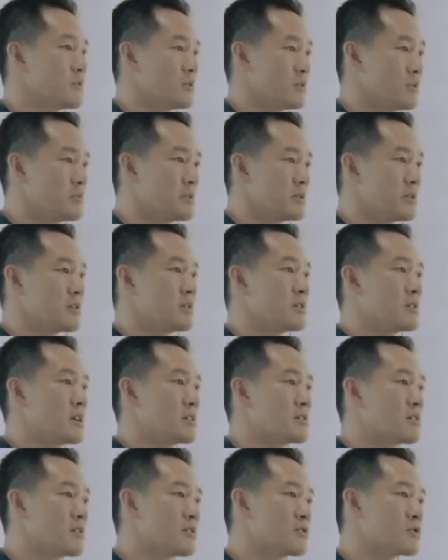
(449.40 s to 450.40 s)
that we will be
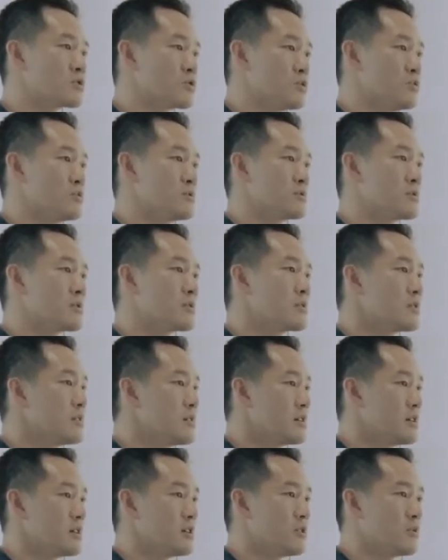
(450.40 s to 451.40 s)
getting soon
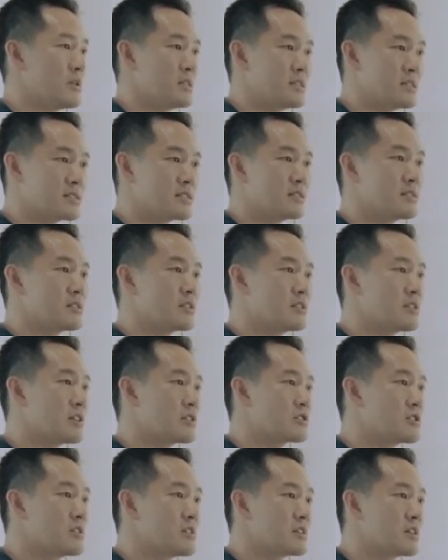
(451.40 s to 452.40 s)
when the season
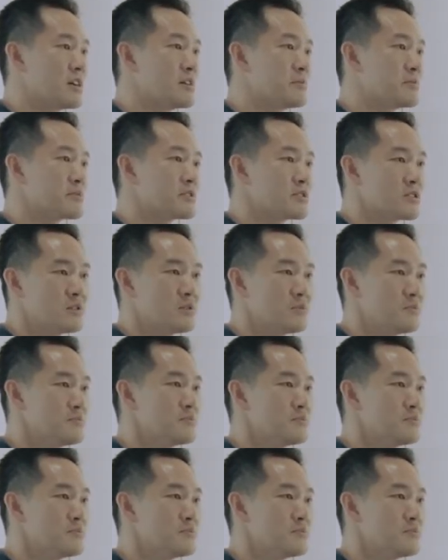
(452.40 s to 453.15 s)
actually comes.